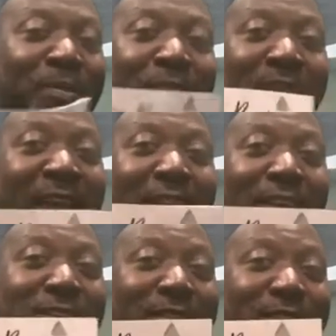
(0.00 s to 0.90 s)
Now,
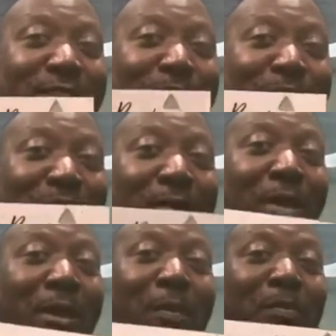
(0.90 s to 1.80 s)
in this book,
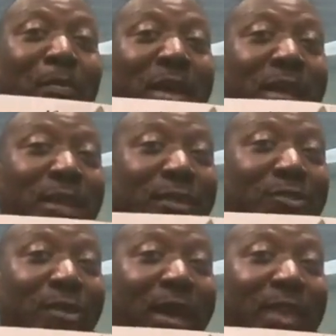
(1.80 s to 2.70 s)
Betty
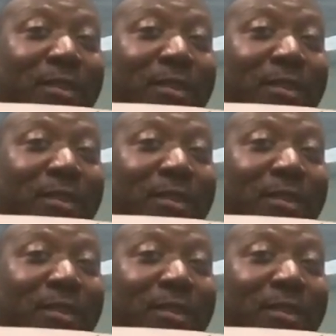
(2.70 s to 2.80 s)
tries